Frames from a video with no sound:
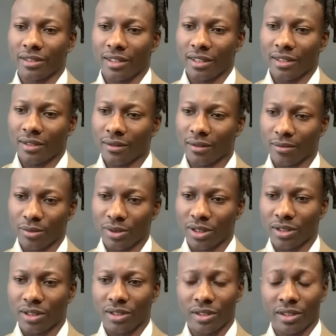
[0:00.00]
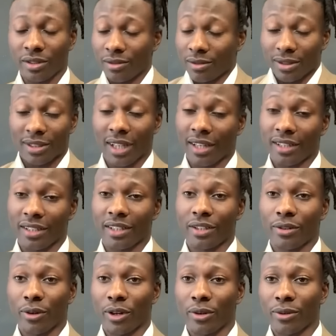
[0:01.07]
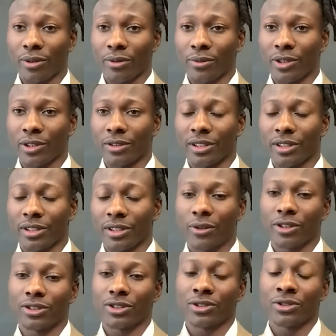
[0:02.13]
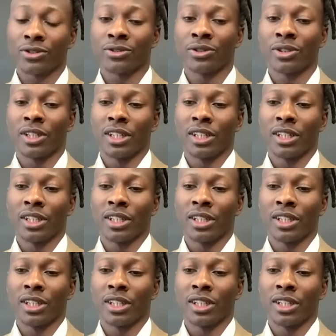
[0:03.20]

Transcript: Like, I'm excited to get to work with him. We're going to get to work soon.